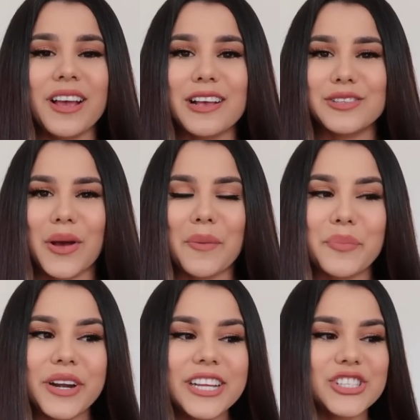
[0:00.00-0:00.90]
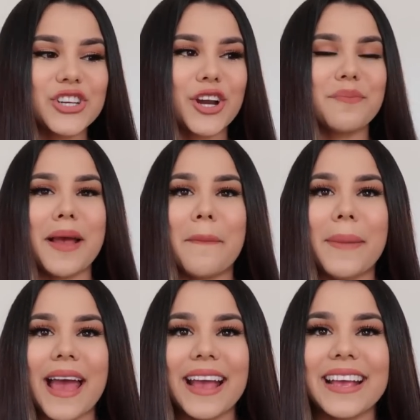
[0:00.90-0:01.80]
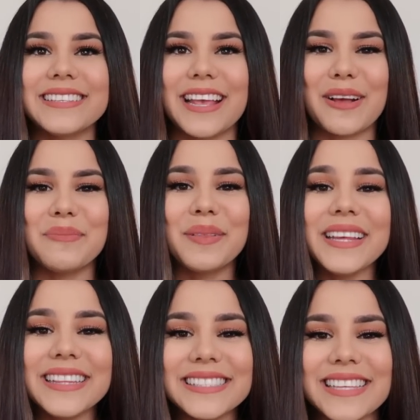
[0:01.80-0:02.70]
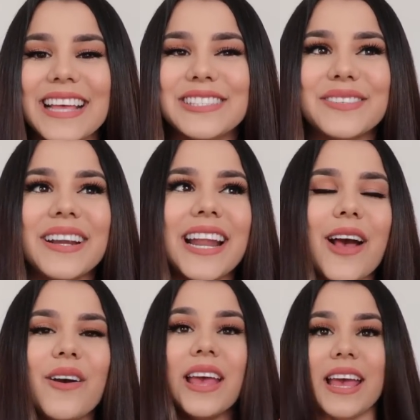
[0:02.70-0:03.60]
So I'm pretty sure my bag is a complete disaster right now.